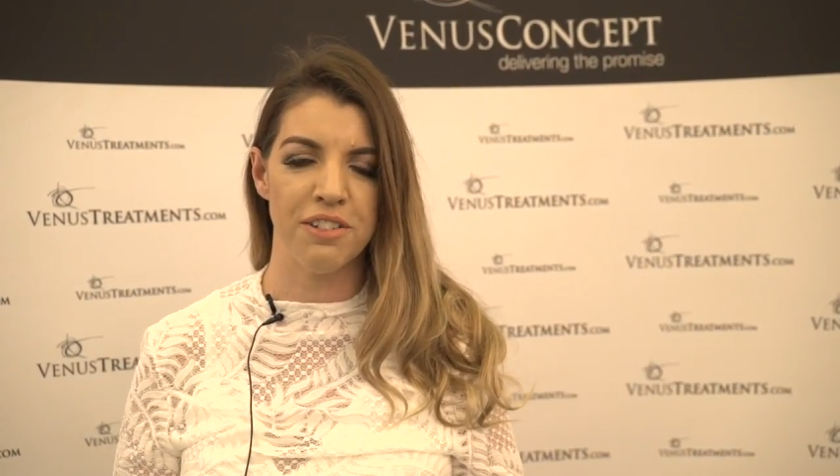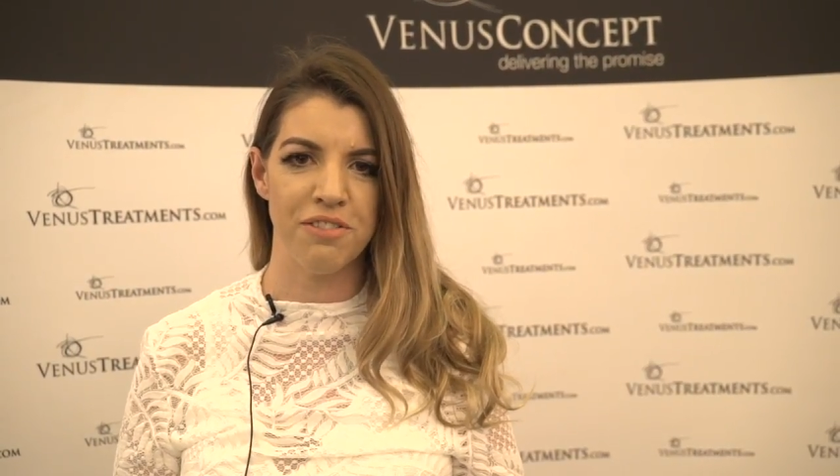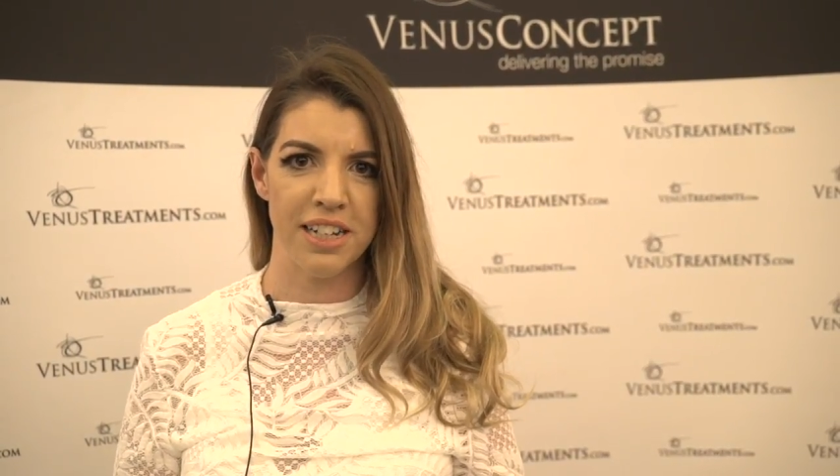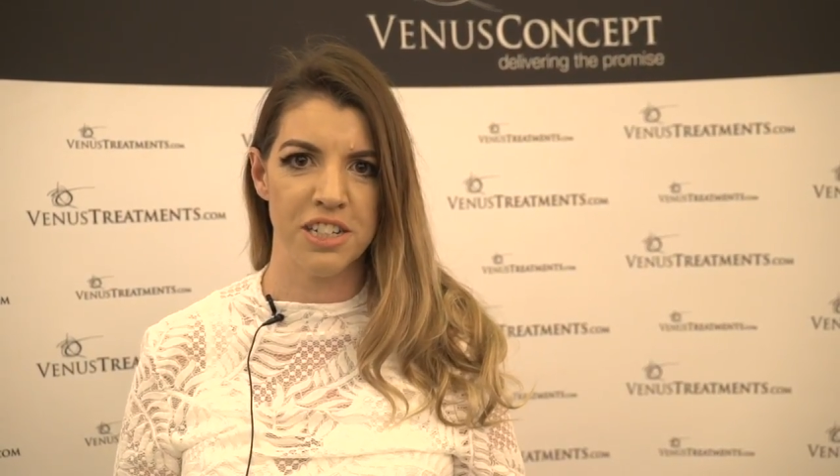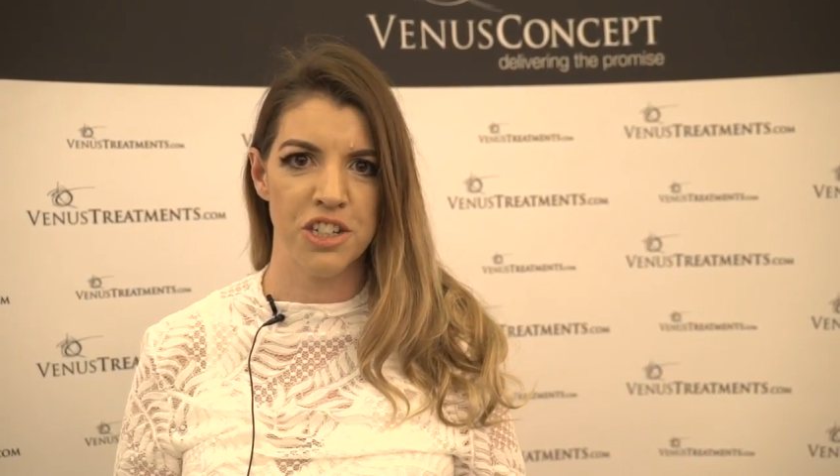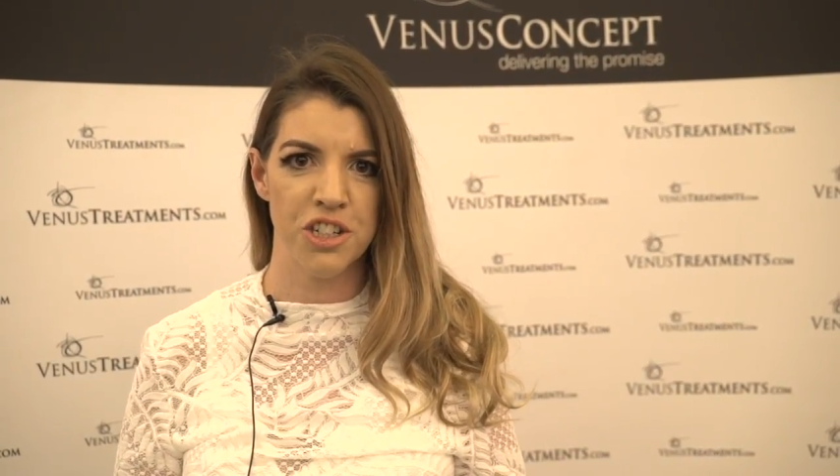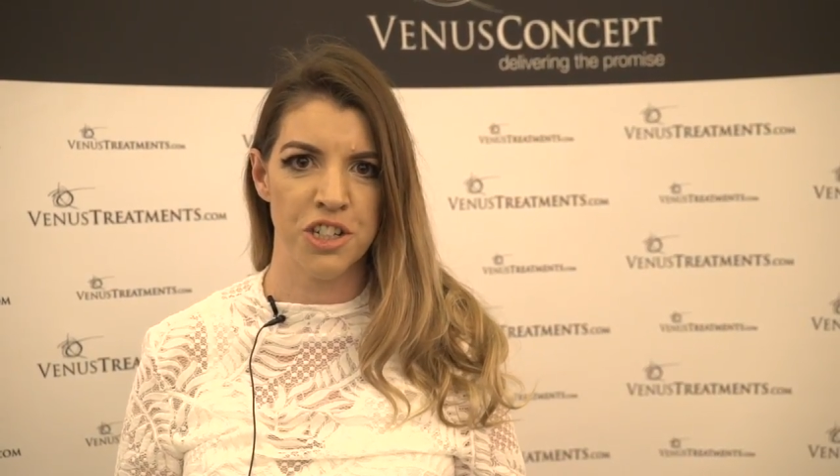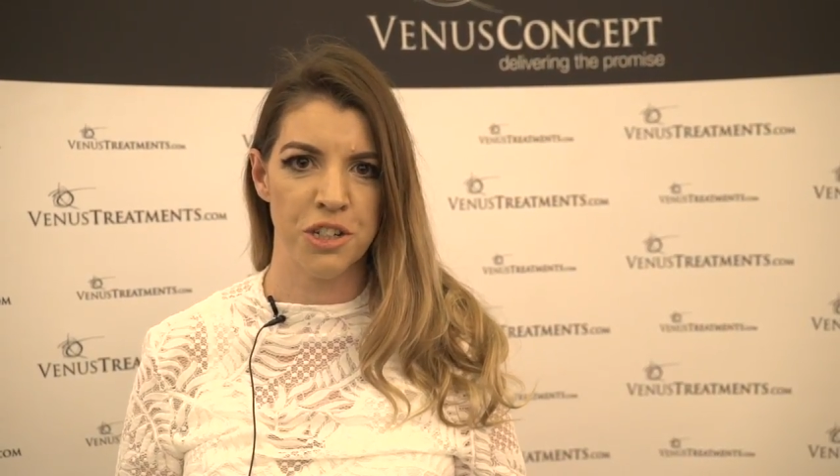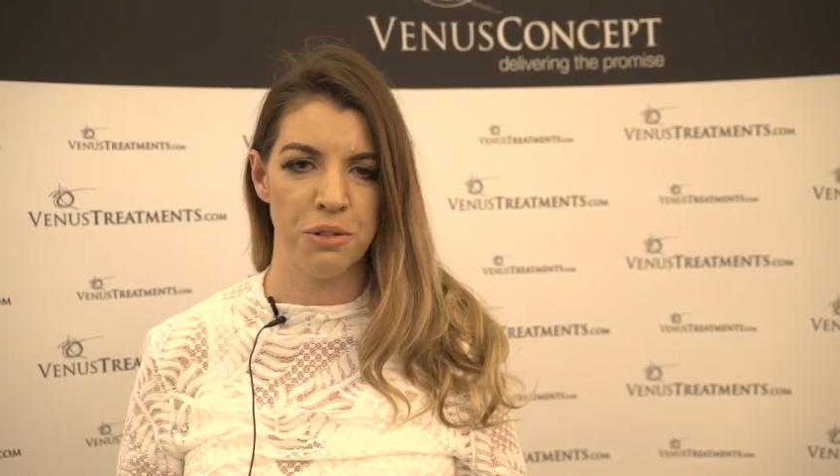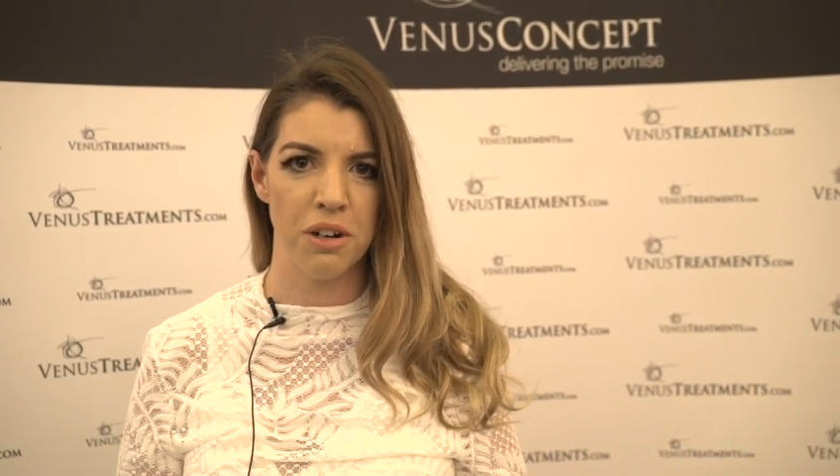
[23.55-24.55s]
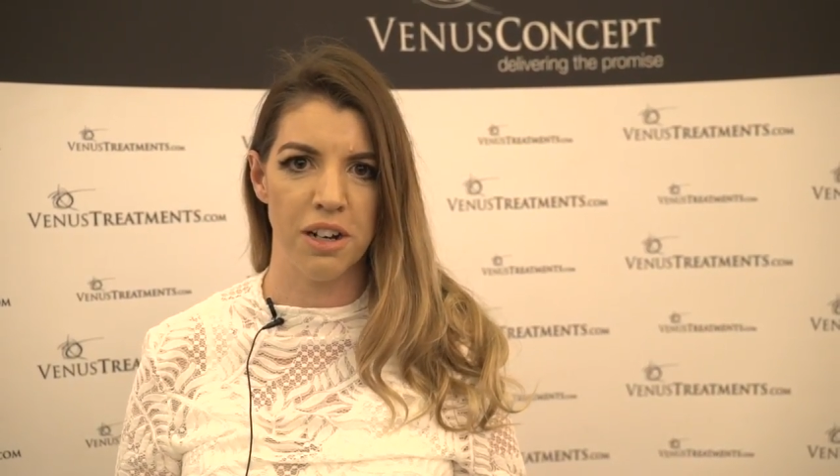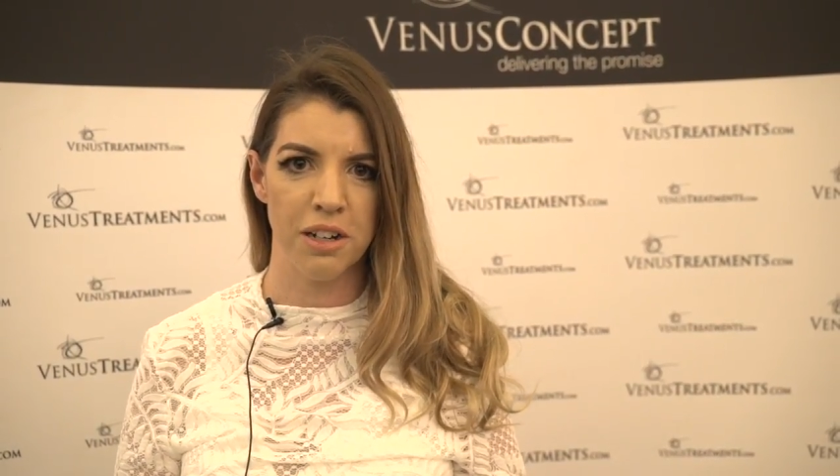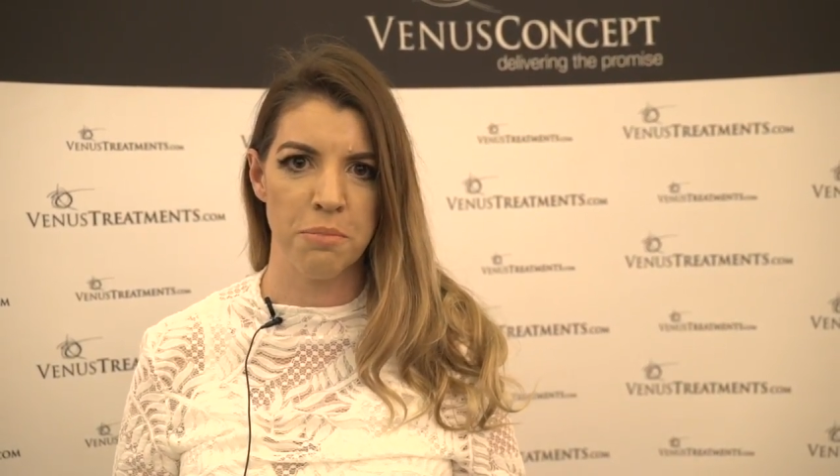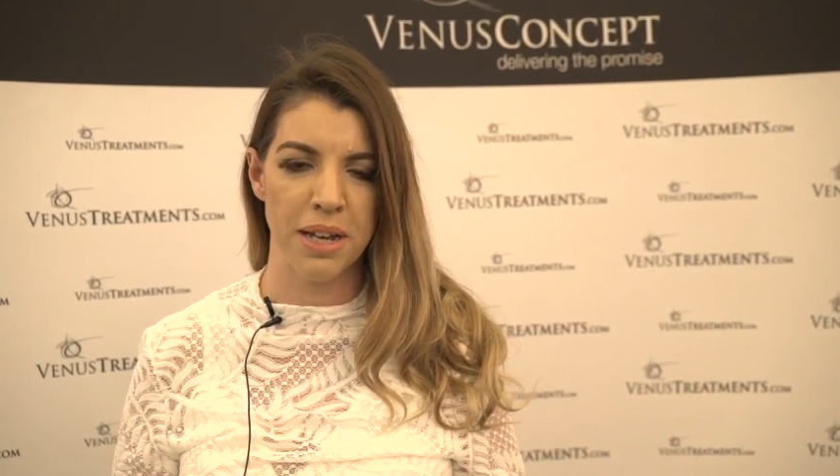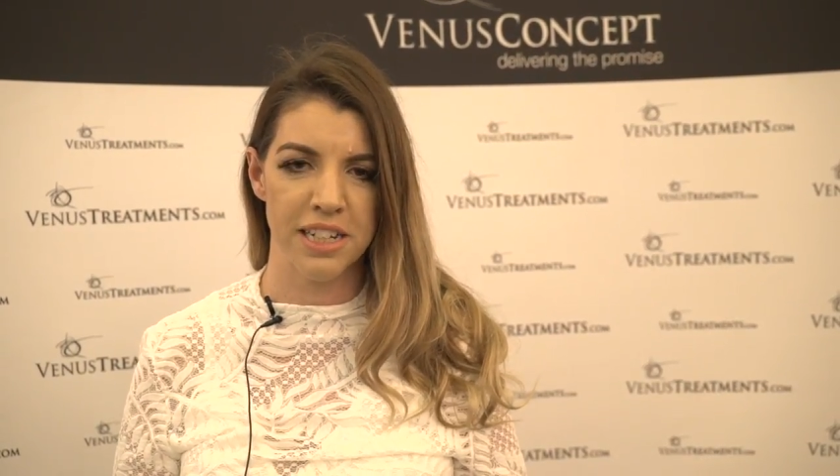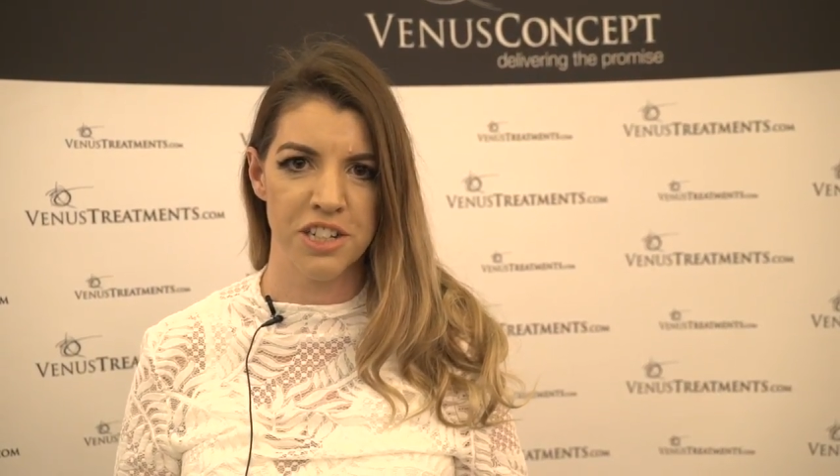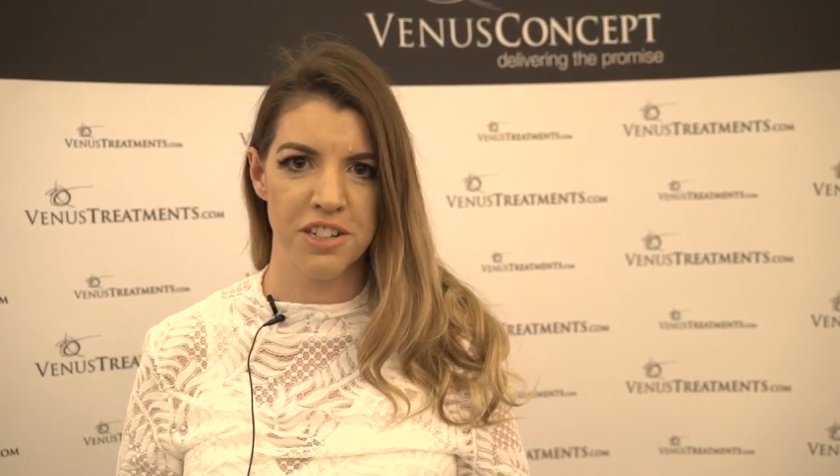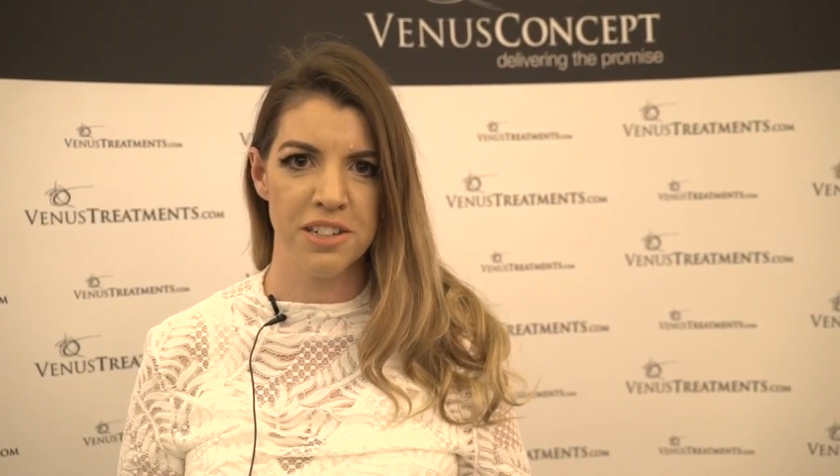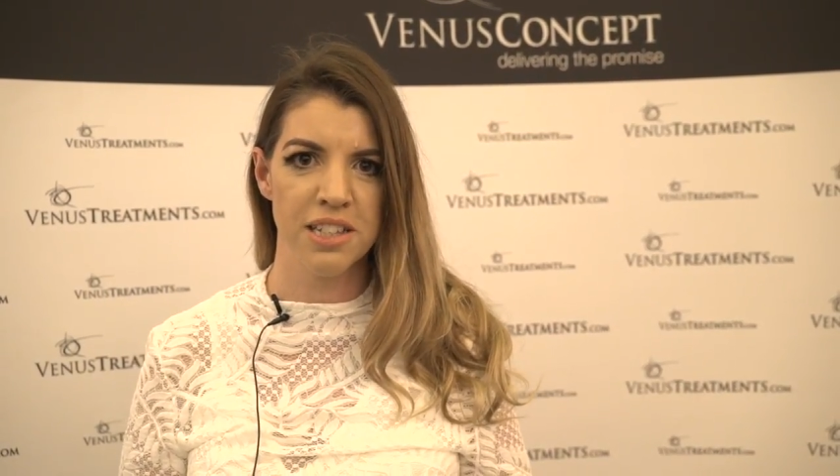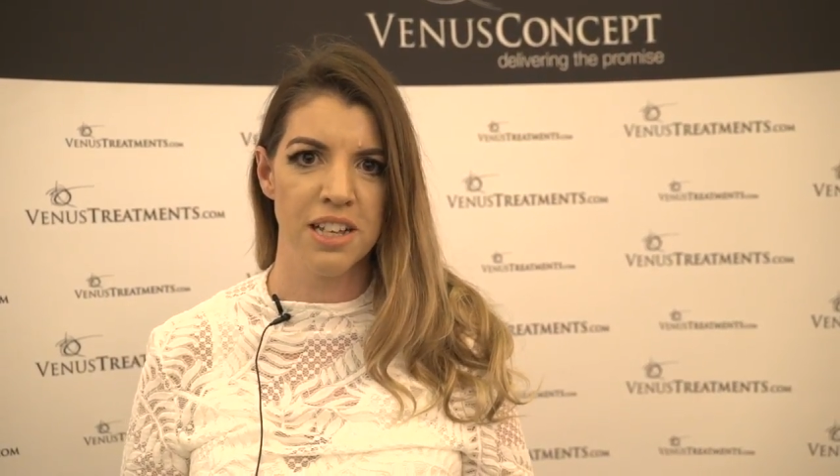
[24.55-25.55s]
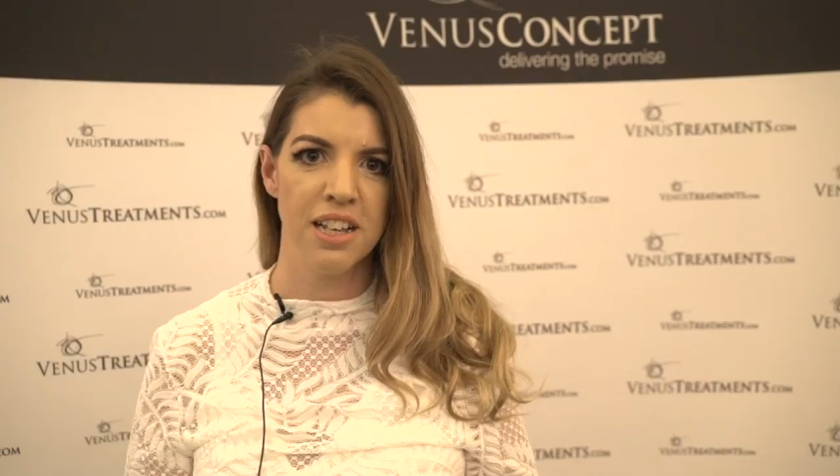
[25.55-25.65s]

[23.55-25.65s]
advantage to our competitors.